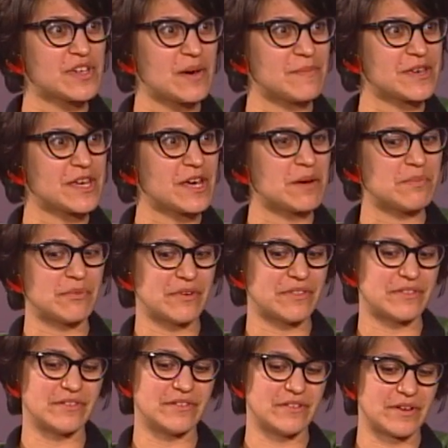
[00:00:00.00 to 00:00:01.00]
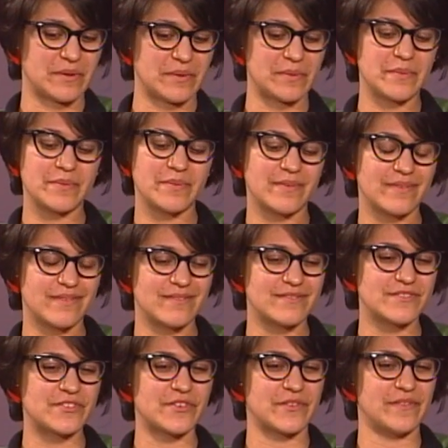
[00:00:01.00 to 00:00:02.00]
coming up with, you know,
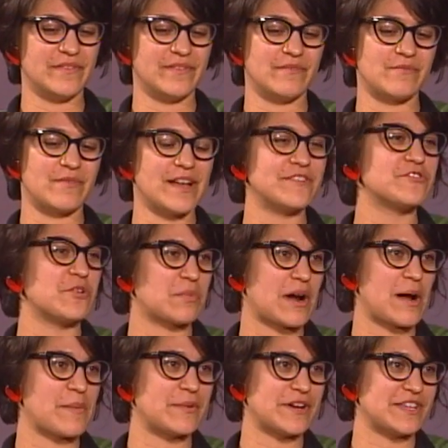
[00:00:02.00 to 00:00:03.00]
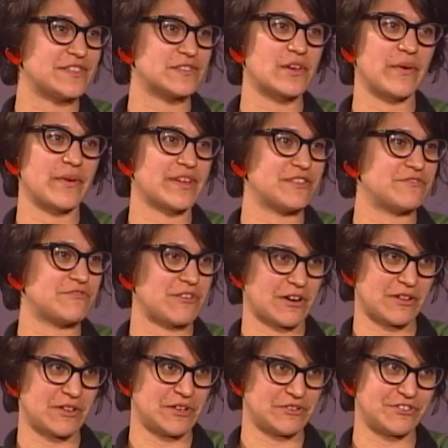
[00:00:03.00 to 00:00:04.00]
certain rental properties going into
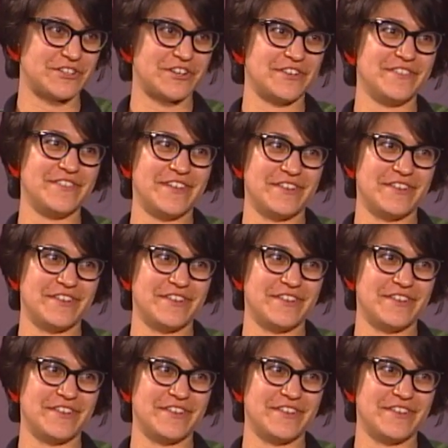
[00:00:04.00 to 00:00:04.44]
foreclosure and